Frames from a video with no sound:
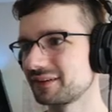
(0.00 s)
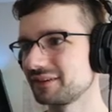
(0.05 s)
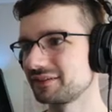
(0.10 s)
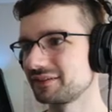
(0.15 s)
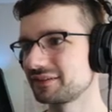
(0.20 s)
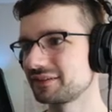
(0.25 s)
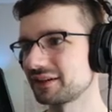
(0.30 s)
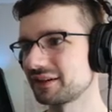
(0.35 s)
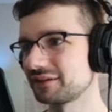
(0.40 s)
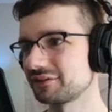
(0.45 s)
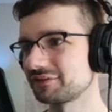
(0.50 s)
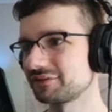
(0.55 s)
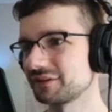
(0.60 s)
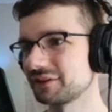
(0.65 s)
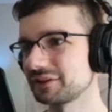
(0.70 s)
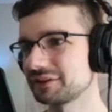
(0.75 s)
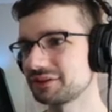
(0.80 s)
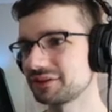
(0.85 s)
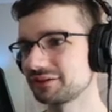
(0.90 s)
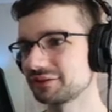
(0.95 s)
It's kind of
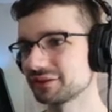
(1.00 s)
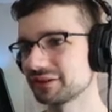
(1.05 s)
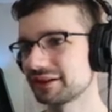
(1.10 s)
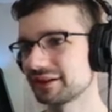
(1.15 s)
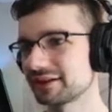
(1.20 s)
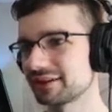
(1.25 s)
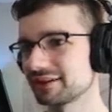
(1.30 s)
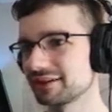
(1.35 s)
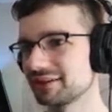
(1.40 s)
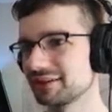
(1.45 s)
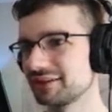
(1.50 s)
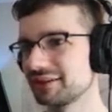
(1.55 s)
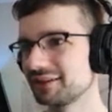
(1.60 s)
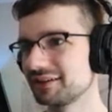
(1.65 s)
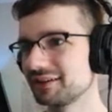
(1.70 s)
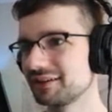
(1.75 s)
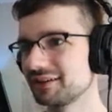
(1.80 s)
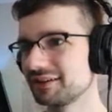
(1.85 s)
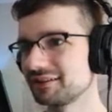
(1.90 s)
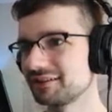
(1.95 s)
funny, you ever like
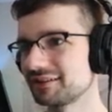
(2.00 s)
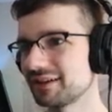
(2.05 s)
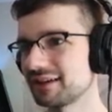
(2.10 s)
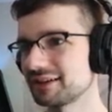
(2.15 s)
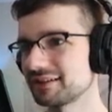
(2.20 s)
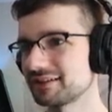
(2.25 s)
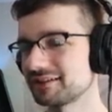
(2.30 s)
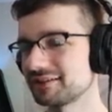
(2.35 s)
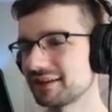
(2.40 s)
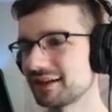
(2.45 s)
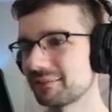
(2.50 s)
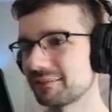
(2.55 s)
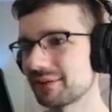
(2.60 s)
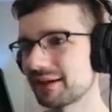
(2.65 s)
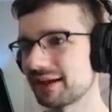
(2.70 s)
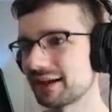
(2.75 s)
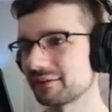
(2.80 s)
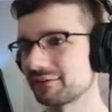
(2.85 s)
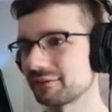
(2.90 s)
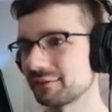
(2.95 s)
take a step
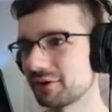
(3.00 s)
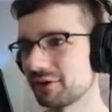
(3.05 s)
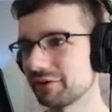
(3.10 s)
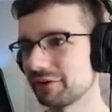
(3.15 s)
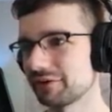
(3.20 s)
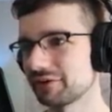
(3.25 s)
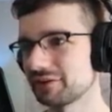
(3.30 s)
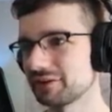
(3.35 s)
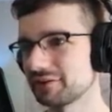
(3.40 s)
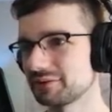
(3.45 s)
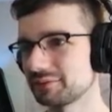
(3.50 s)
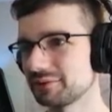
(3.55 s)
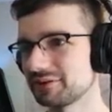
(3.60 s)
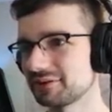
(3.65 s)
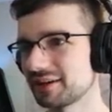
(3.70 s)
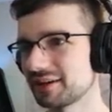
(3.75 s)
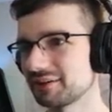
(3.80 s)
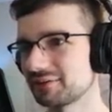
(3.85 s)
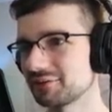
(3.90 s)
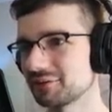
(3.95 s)
back from all the things we
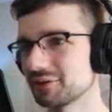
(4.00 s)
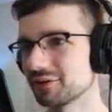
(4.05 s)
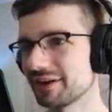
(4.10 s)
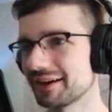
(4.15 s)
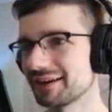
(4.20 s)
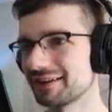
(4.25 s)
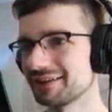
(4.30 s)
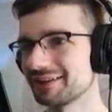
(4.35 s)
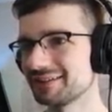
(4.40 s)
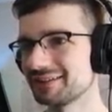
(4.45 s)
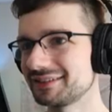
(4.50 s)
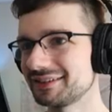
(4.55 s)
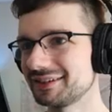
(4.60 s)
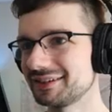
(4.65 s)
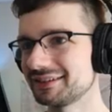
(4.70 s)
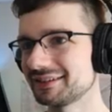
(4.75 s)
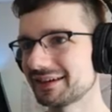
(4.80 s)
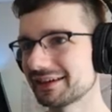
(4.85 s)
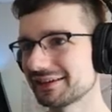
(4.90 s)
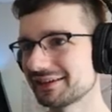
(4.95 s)
take for granted
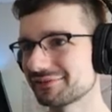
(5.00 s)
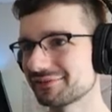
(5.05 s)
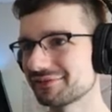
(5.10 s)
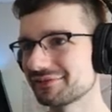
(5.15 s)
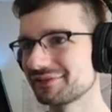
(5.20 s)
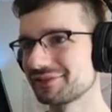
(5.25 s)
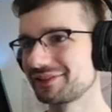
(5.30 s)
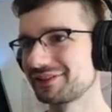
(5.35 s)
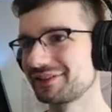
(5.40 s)
in life?